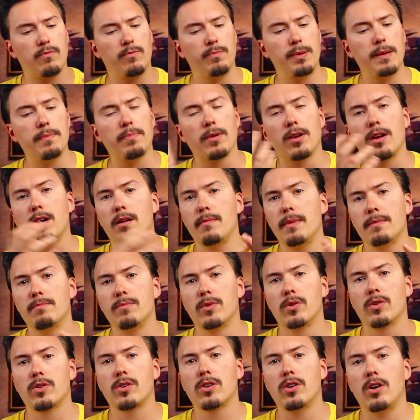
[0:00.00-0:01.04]
people are a bit
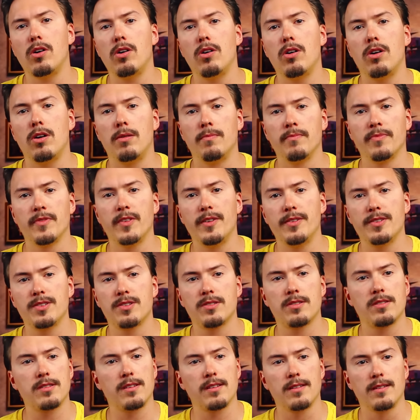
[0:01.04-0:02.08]
more calm,
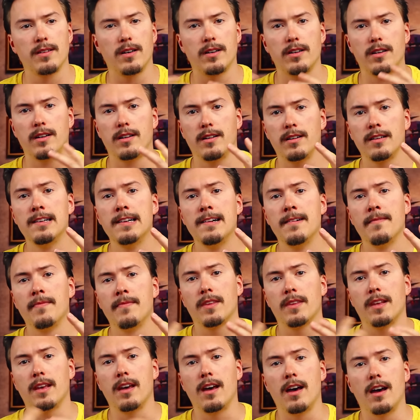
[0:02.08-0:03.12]
there's not
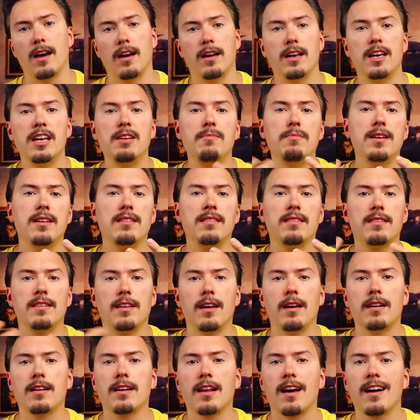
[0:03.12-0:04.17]
a imminent
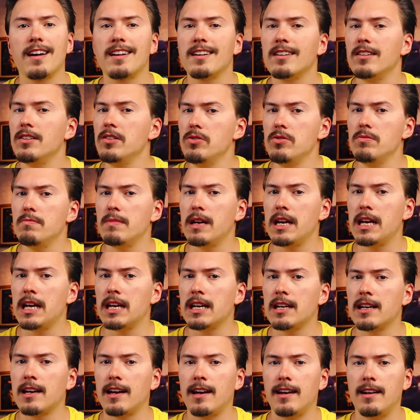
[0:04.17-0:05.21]
deadline
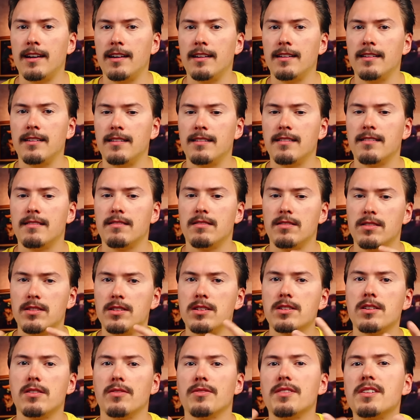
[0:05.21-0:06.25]
looming, and you
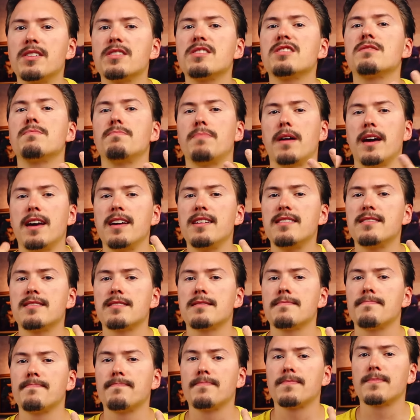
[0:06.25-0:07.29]
know, there's space,